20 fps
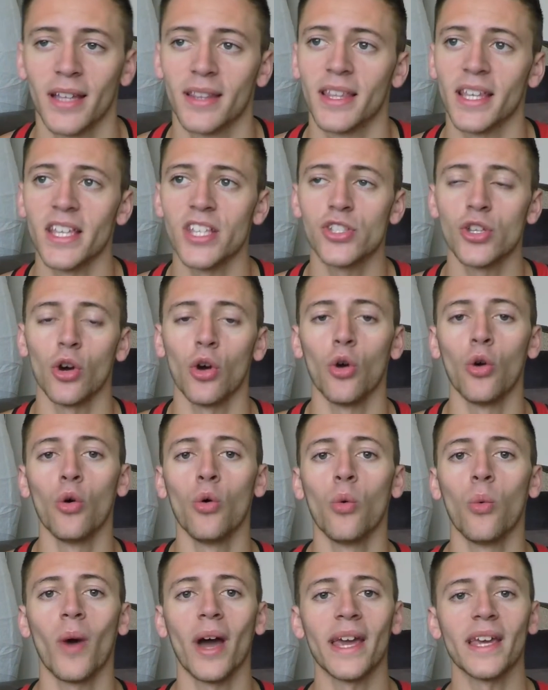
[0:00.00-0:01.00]
These are
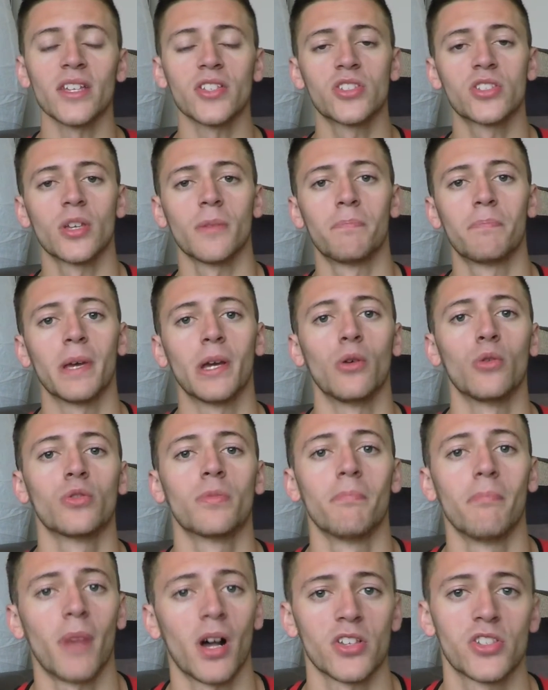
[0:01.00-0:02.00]
all ways to build
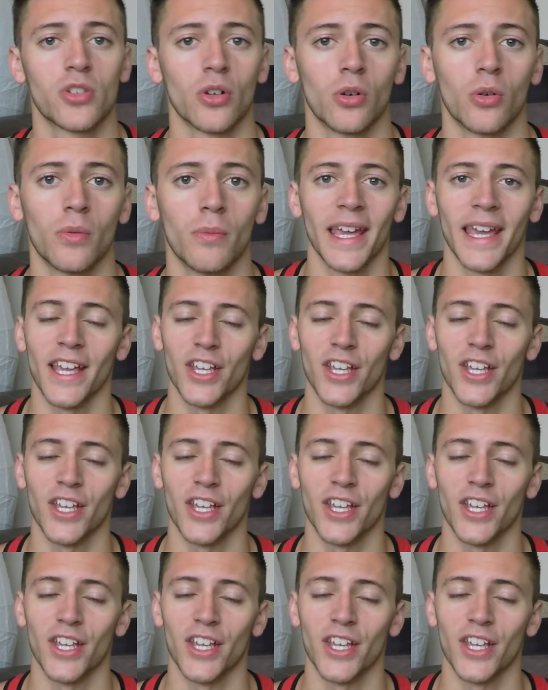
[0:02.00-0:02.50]
muscle.